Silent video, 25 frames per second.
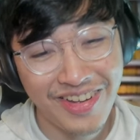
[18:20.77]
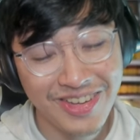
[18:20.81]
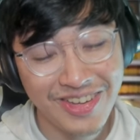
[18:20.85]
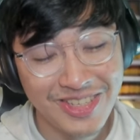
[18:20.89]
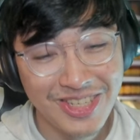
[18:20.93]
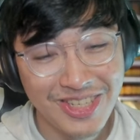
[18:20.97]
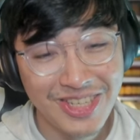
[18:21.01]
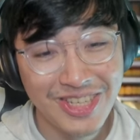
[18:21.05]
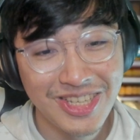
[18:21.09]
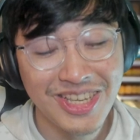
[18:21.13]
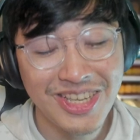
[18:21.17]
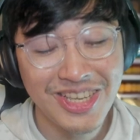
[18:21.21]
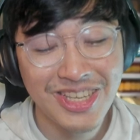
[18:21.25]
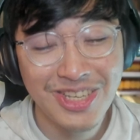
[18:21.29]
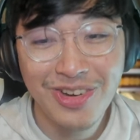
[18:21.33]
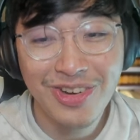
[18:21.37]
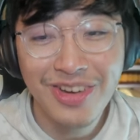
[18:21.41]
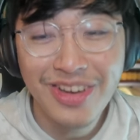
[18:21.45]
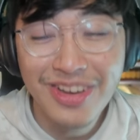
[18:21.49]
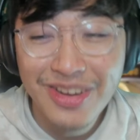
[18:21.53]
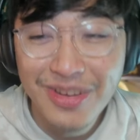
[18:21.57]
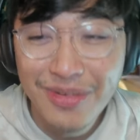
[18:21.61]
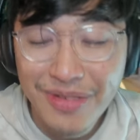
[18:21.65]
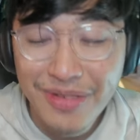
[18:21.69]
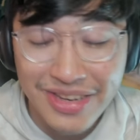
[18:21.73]
She's
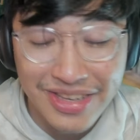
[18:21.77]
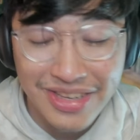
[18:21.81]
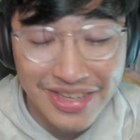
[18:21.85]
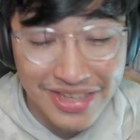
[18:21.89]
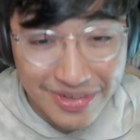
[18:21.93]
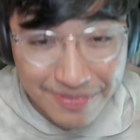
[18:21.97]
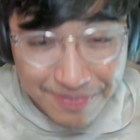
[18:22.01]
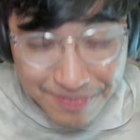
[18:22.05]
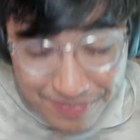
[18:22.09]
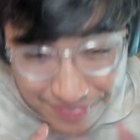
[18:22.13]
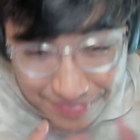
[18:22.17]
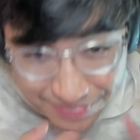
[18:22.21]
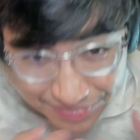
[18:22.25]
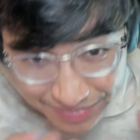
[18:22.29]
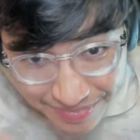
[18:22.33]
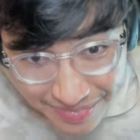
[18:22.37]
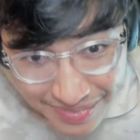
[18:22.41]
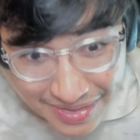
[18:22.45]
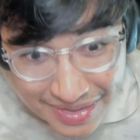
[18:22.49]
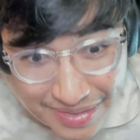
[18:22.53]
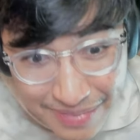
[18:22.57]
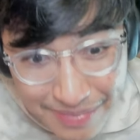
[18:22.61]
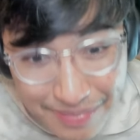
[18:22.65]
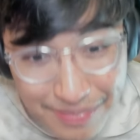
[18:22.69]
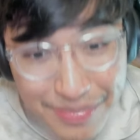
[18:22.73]
enjoying the...
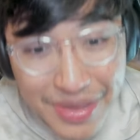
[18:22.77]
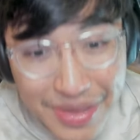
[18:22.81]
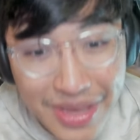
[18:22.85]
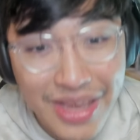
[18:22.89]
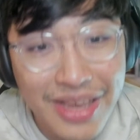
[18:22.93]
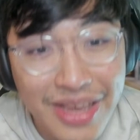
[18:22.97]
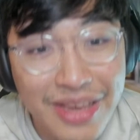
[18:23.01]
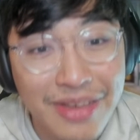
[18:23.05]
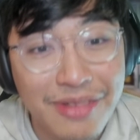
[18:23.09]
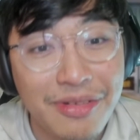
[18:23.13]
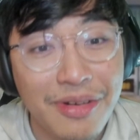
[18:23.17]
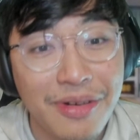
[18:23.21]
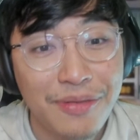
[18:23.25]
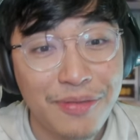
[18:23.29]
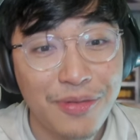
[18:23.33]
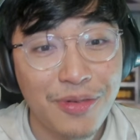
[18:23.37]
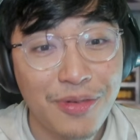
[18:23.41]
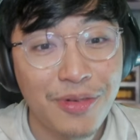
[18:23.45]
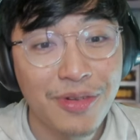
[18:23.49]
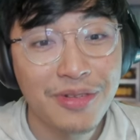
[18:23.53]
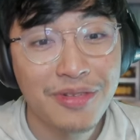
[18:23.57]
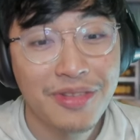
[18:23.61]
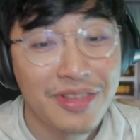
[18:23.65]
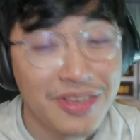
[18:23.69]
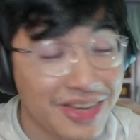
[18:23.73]
Being
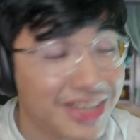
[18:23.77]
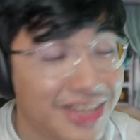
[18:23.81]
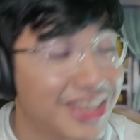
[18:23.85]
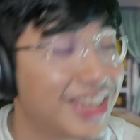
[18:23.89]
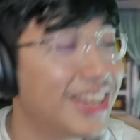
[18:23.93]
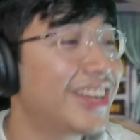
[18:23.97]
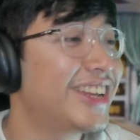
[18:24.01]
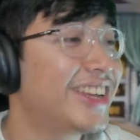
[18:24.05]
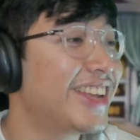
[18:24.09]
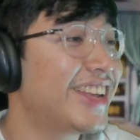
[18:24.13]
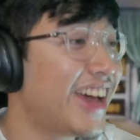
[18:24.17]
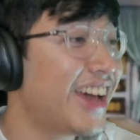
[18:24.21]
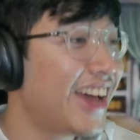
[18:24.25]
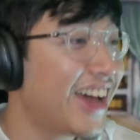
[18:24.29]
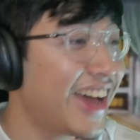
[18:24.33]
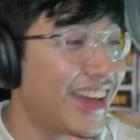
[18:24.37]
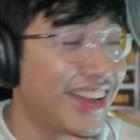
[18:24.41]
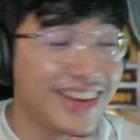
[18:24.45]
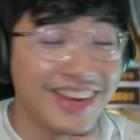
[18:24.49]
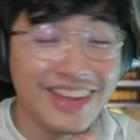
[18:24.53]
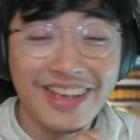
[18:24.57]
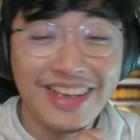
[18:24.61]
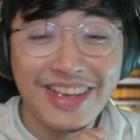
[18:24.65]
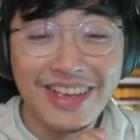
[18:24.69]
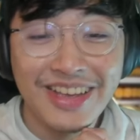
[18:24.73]
grateful. Look at
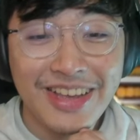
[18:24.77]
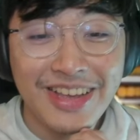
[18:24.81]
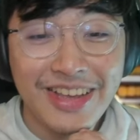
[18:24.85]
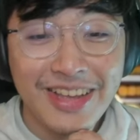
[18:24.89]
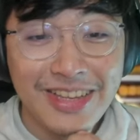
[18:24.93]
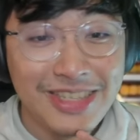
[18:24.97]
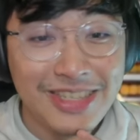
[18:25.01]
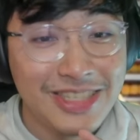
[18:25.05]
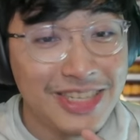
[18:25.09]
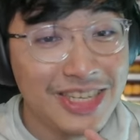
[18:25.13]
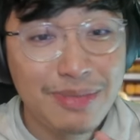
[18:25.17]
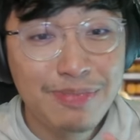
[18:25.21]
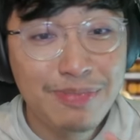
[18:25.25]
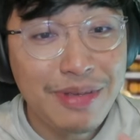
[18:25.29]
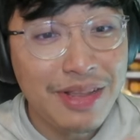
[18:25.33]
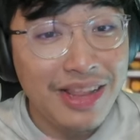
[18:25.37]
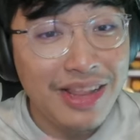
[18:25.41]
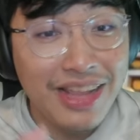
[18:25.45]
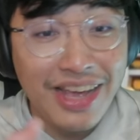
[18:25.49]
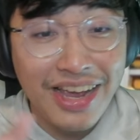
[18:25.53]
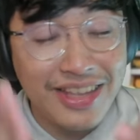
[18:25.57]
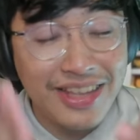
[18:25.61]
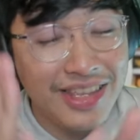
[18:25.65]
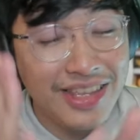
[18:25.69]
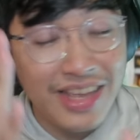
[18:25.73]
that. She's been
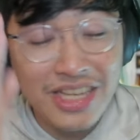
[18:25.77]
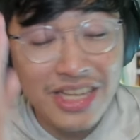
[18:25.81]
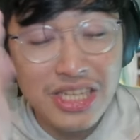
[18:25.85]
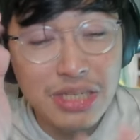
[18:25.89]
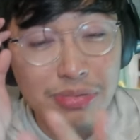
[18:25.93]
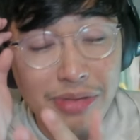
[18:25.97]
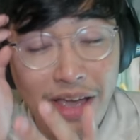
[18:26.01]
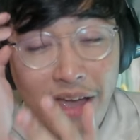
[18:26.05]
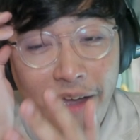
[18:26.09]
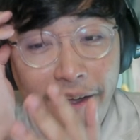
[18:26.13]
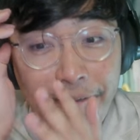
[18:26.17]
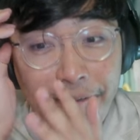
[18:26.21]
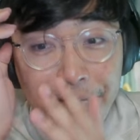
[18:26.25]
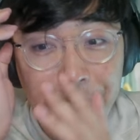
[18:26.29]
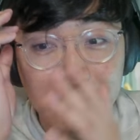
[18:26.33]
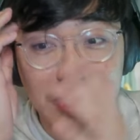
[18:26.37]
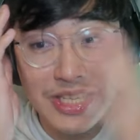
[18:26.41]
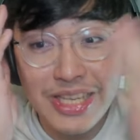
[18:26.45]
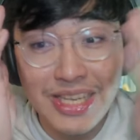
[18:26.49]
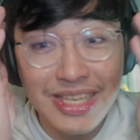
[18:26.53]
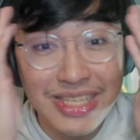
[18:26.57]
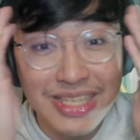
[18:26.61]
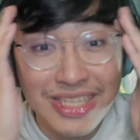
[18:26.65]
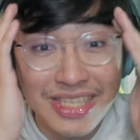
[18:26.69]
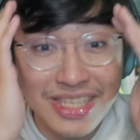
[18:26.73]
like this, man, ever
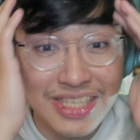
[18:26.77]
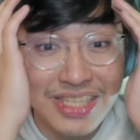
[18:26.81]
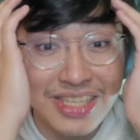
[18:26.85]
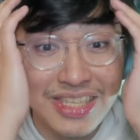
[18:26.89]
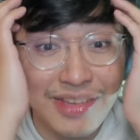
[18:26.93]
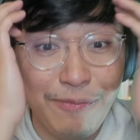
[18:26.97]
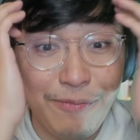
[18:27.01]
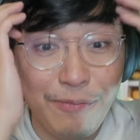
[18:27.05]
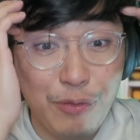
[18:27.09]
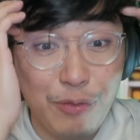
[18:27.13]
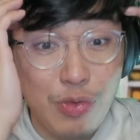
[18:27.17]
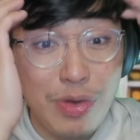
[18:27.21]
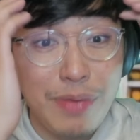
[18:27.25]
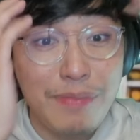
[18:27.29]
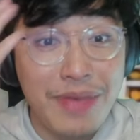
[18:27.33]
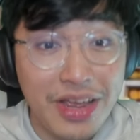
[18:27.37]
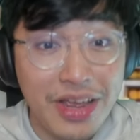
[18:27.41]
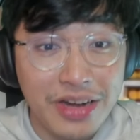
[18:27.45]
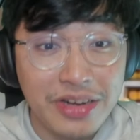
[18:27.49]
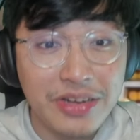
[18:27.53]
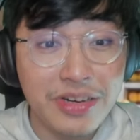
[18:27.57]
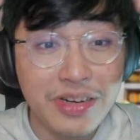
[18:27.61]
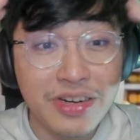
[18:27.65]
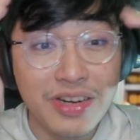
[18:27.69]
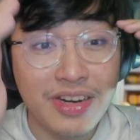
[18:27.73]
since we met
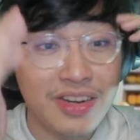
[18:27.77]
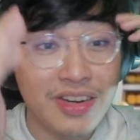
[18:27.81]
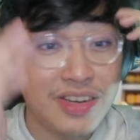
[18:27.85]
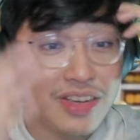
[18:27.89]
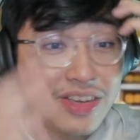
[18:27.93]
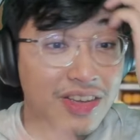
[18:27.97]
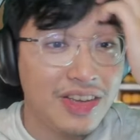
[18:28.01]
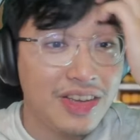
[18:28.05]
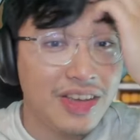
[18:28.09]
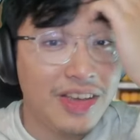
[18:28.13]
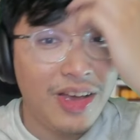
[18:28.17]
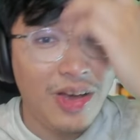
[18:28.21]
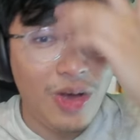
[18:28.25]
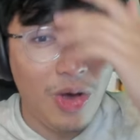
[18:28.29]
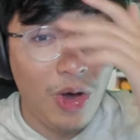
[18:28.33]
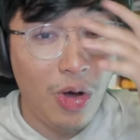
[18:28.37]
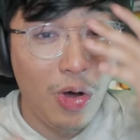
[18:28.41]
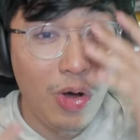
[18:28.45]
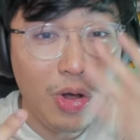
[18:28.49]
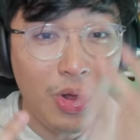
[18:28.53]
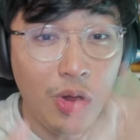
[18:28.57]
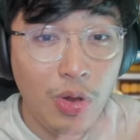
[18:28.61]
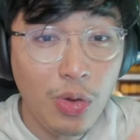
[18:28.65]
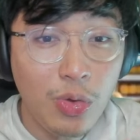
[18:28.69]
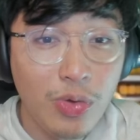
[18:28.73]
her.
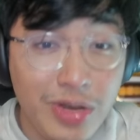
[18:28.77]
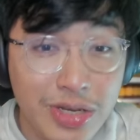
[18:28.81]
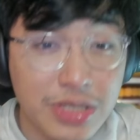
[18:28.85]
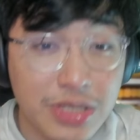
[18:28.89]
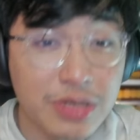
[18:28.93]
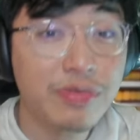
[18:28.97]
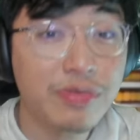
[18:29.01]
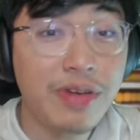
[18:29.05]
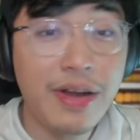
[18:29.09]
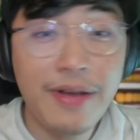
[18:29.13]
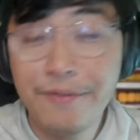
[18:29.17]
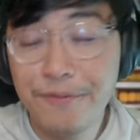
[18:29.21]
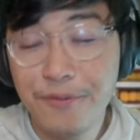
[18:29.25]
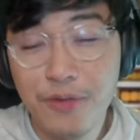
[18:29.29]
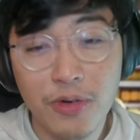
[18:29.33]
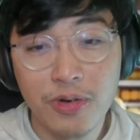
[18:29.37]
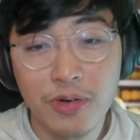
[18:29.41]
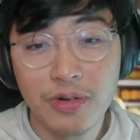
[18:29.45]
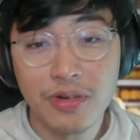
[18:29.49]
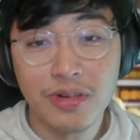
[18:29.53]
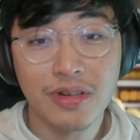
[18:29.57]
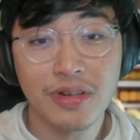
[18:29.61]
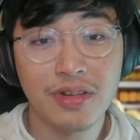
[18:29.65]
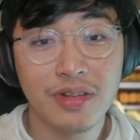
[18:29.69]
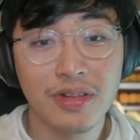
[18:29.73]
Always
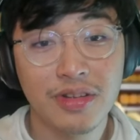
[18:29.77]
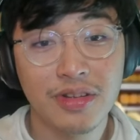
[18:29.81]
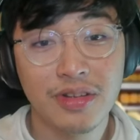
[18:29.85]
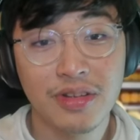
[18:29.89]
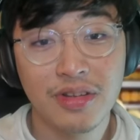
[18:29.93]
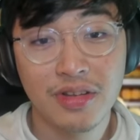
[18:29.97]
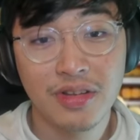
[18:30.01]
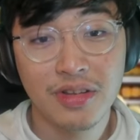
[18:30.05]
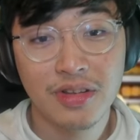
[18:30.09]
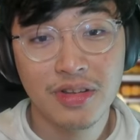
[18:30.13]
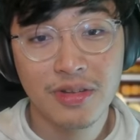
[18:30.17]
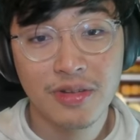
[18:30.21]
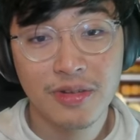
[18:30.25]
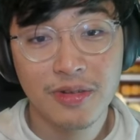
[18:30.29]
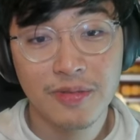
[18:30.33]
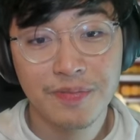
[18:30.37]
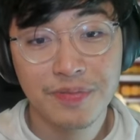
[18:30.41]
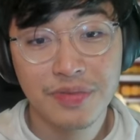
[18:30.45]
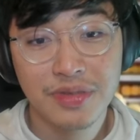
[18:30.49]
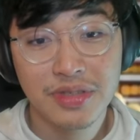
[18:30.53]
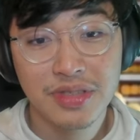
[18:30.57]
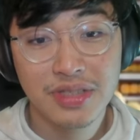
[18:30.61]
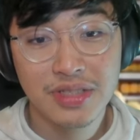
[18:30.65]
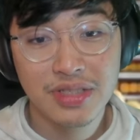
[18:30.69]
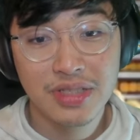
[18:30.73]
grateful.
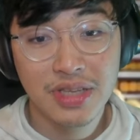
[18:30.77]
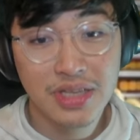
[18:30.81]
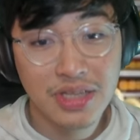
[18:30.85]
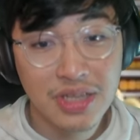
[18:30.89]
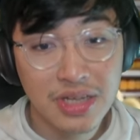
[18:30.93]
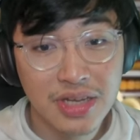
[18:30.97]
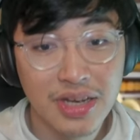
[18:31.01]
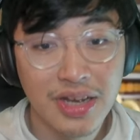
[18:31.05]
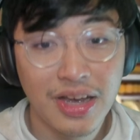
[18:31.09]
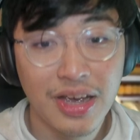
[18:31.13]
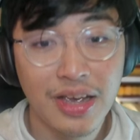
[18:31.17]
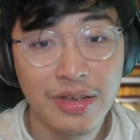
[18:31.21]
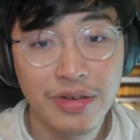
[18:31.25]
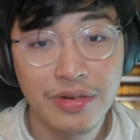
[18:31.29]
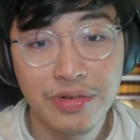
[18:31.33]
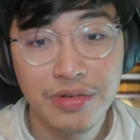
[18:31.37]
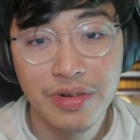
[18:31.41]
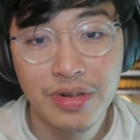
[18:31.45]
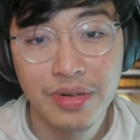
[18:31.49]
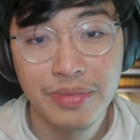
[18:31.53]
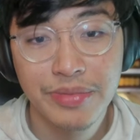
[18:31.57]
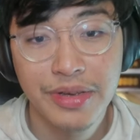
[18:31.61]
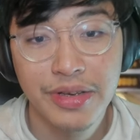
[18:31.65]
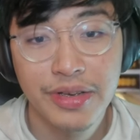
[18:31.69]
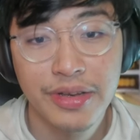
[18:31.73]
Such a kind
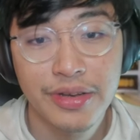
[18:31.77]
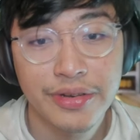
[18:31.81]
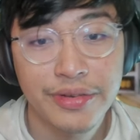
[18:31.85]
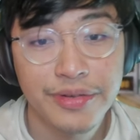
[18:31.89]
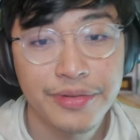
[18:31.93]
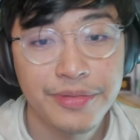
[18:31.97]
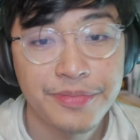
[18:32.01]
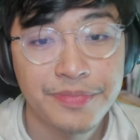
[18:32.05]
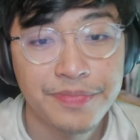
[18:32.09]
girl, man.